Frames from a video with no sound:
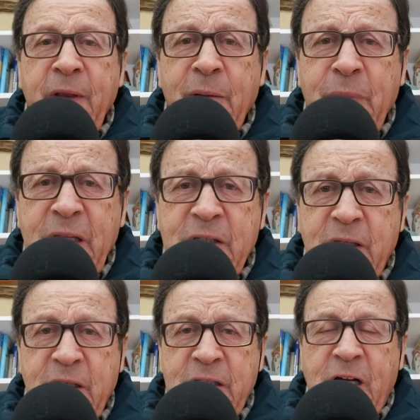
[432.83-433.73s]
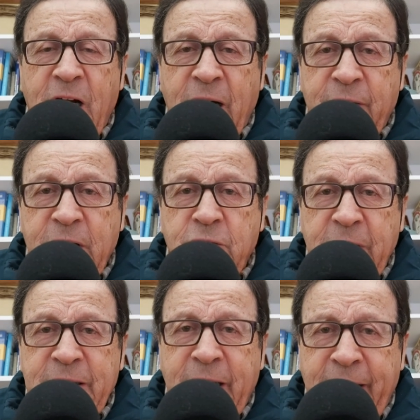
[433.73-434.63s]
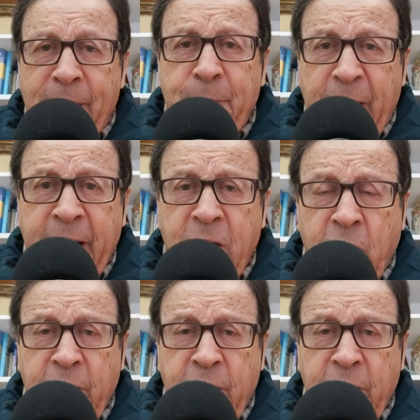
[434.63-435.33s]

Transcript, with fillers: This means it's harder to get a campaign